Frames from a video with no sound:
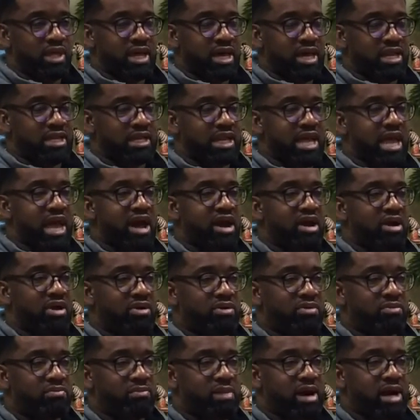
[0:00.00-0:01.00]
And
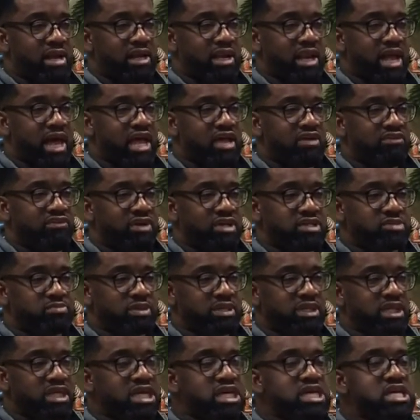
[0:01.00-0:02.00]
now my life has
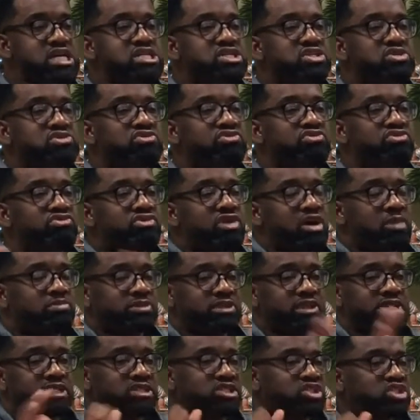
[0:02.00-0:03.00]
been
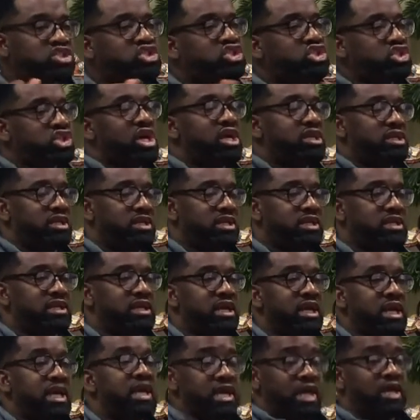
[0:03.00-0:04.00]
interrupted suddenly
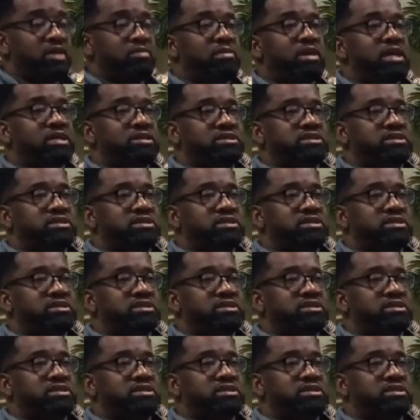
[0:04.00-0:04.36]
and my